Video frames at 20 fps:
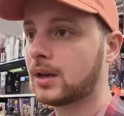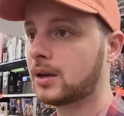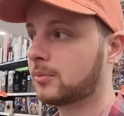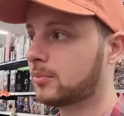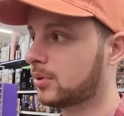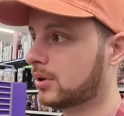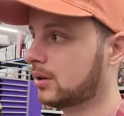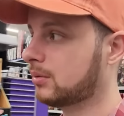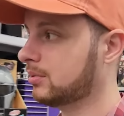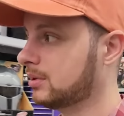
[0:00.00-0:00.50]

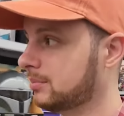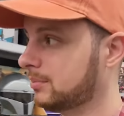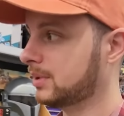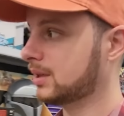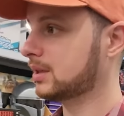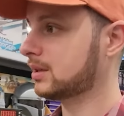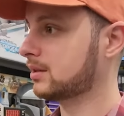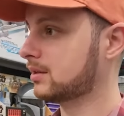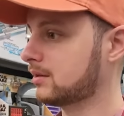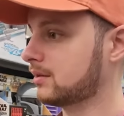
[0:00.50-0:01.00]
Probably
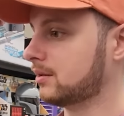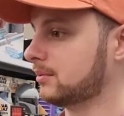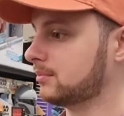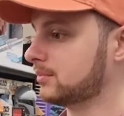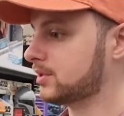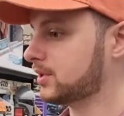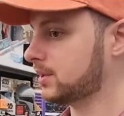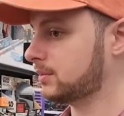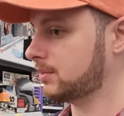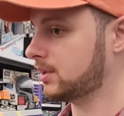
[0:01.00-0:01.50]
missed them
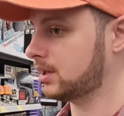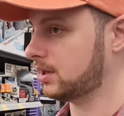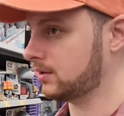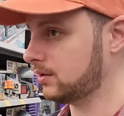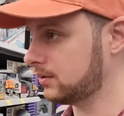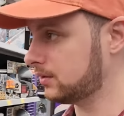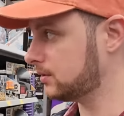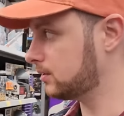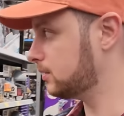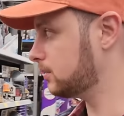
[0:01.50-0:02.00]

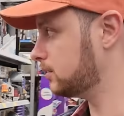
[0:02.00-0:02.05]
somehow.